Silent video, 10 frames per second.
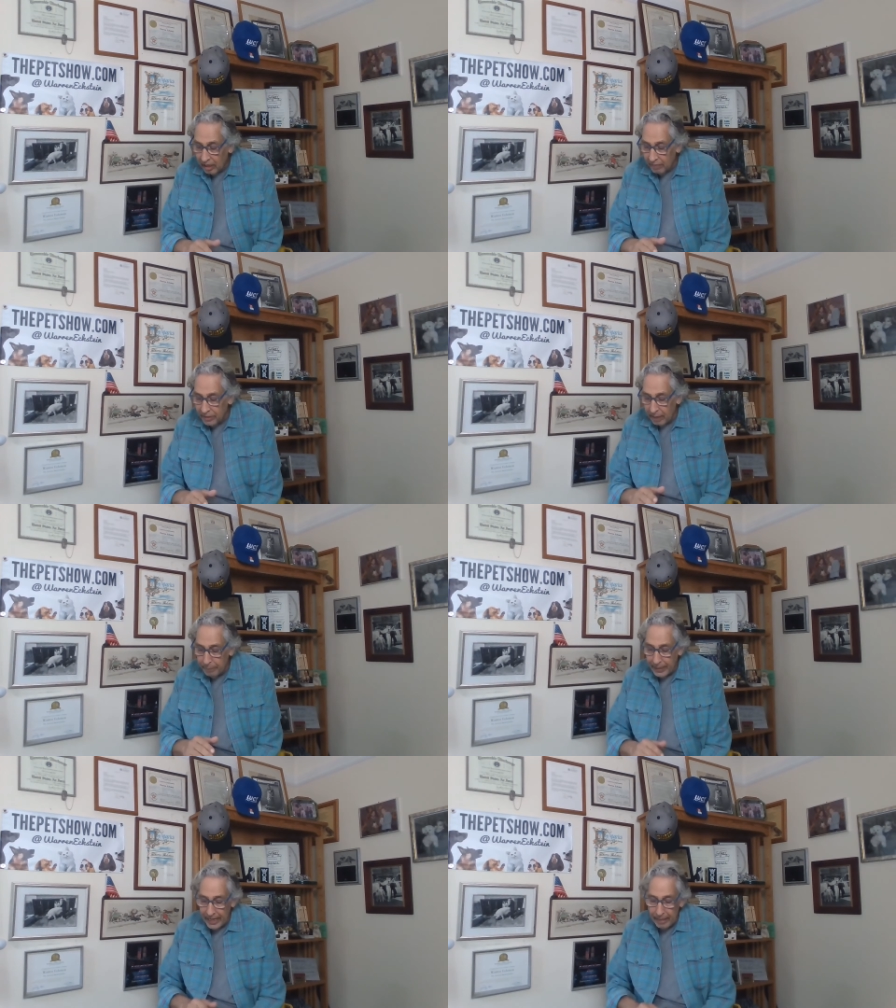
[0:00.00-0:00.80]
of not
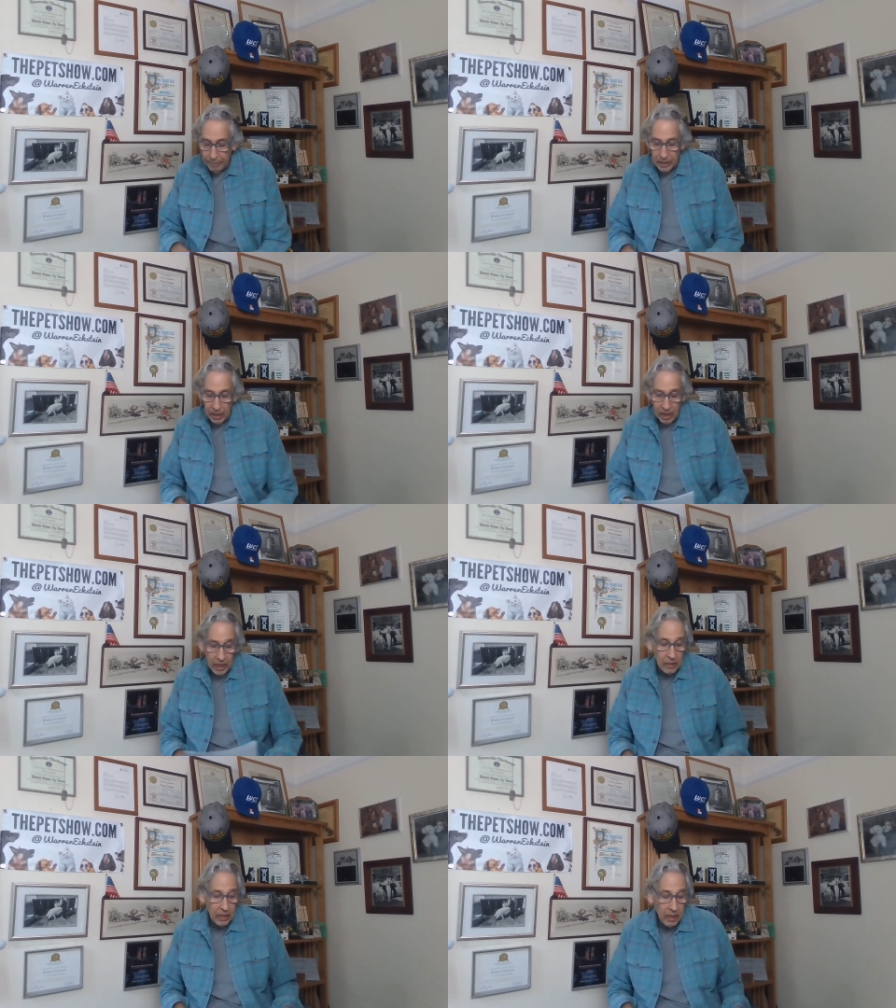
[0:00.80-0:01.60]
being able to
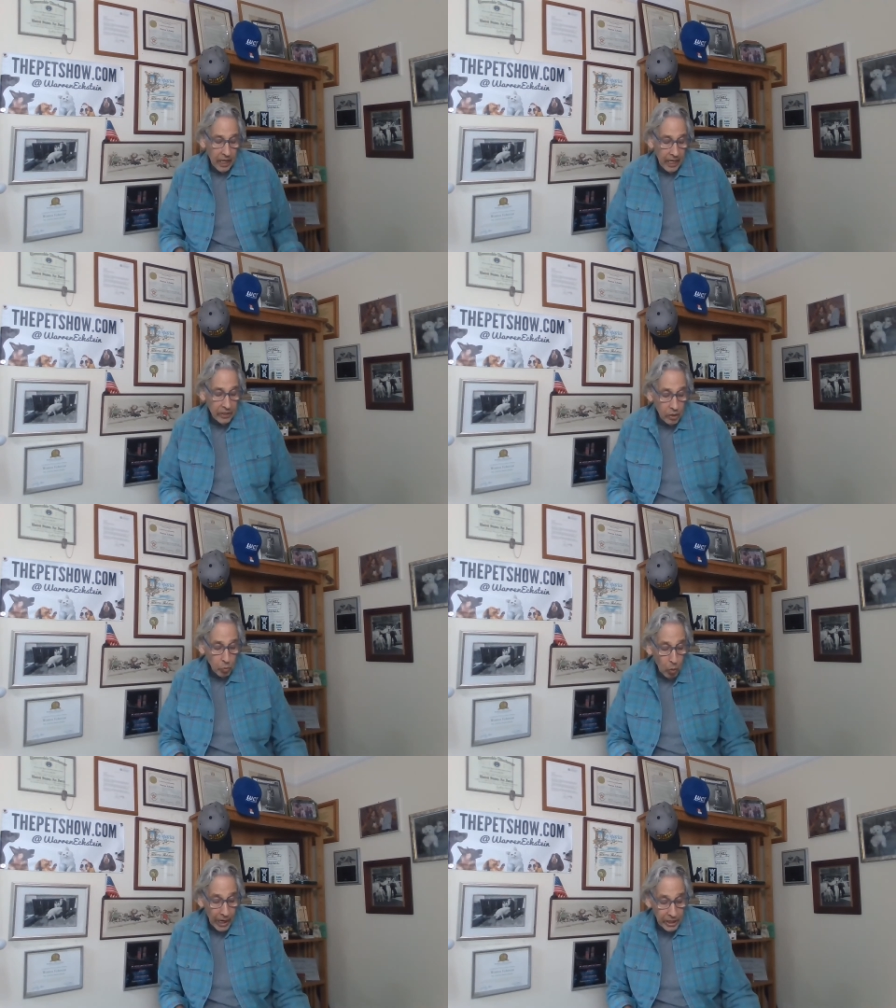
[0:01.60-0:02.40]
hunt and just
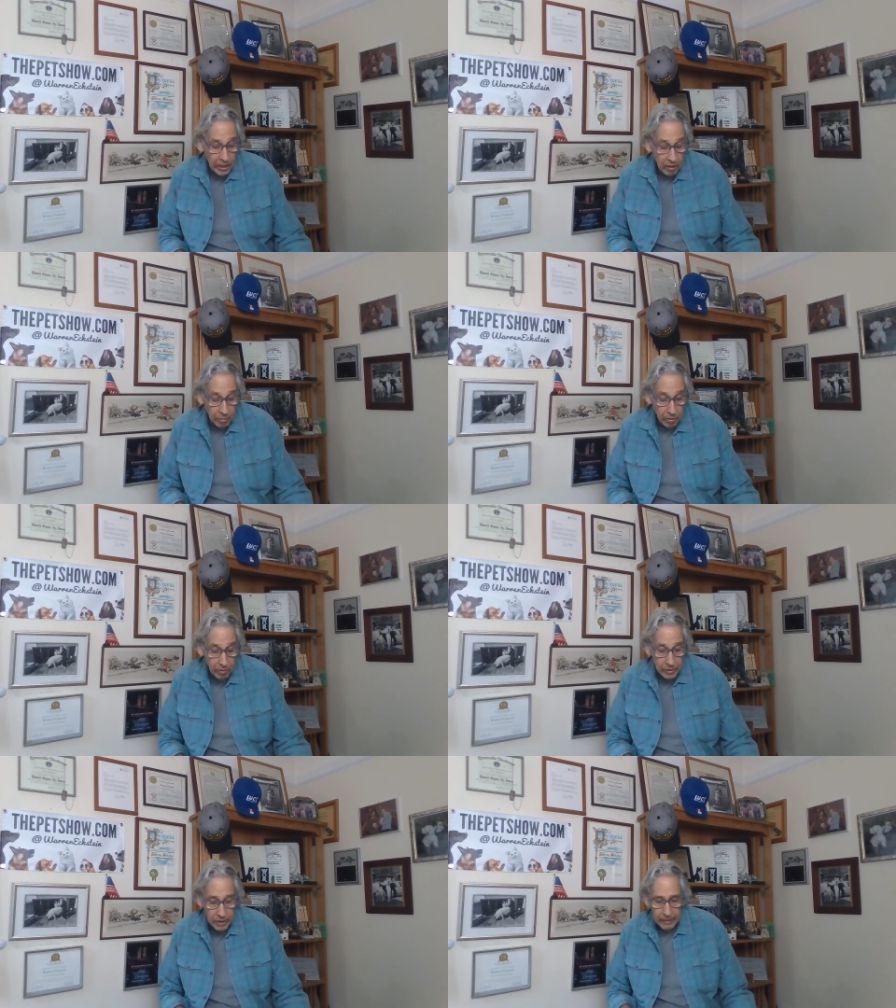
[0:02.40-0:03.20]
watching the
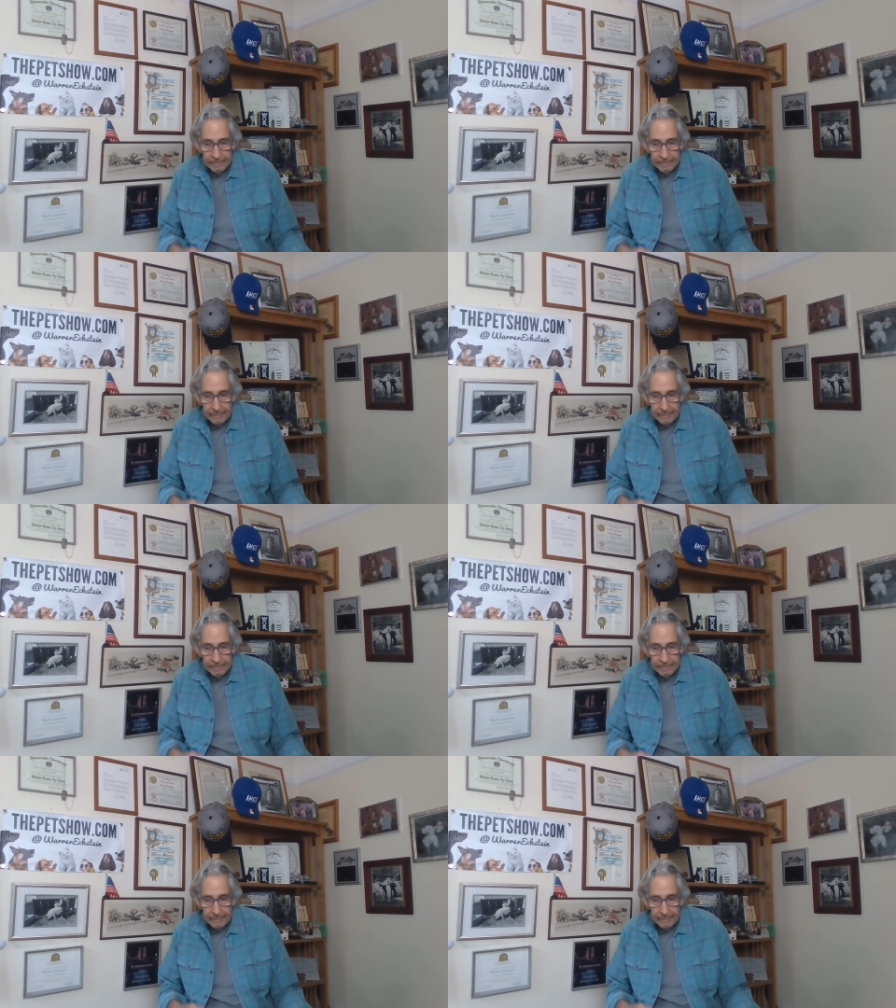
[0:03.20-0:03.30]
birds.